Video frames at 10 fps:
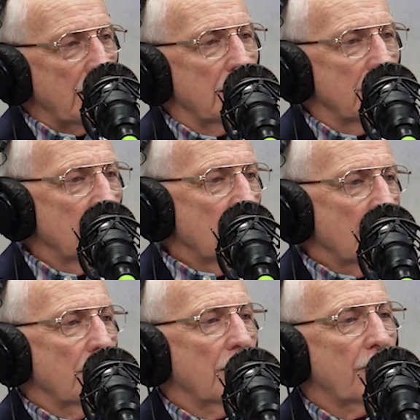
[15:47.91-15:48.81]
and
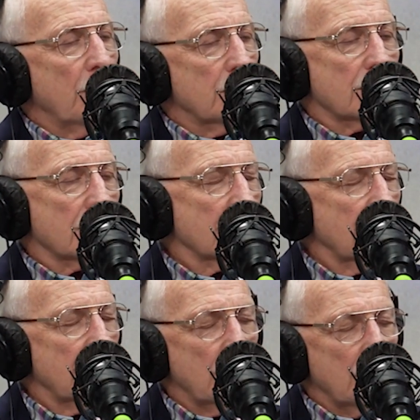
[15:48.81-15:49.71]
the folks
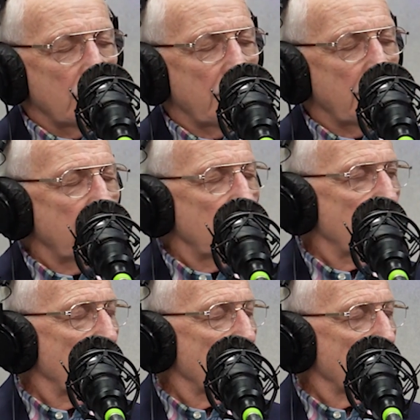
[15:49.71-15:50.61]
you know within the
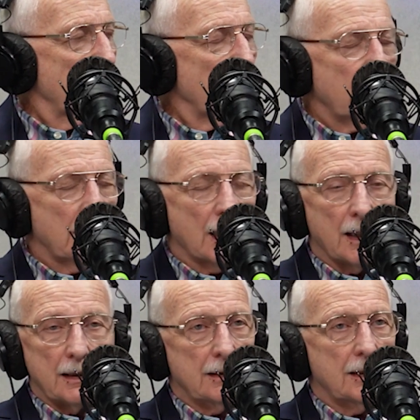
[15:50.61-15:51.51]
Jewish community, I
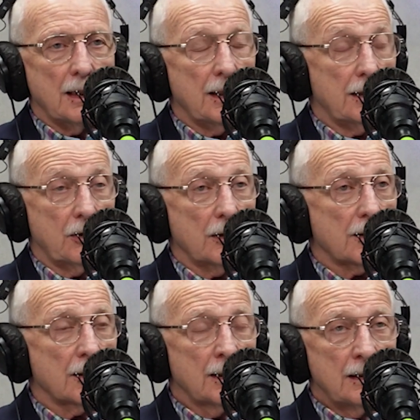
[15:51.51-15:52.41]
it, it
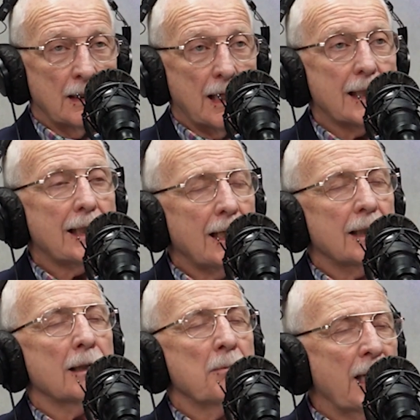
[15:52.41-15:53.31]
just I
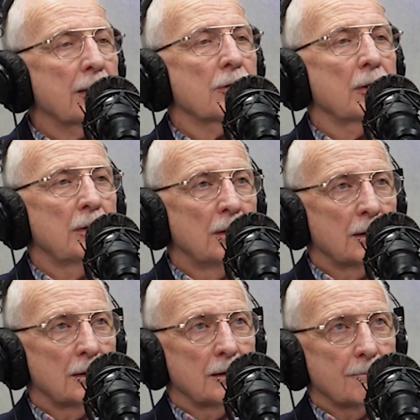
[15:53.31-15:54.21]
can't imagine
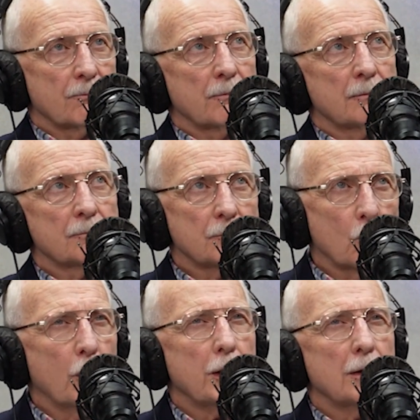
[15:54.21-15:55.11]

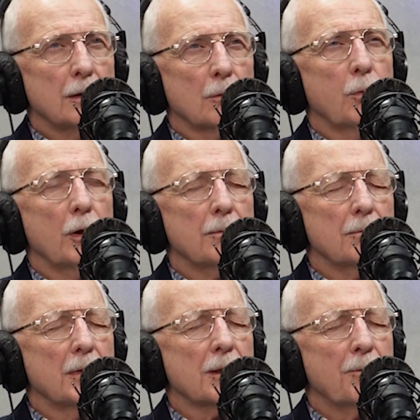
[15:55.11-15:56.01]
what what
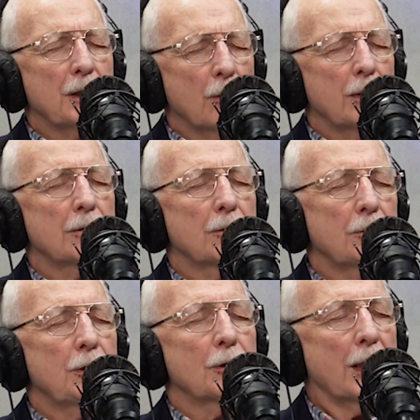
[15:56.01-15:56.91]
must be going through
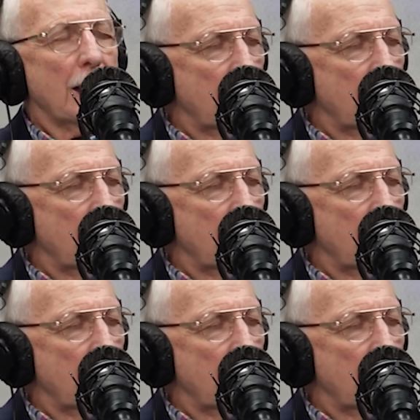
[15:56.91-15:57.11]
your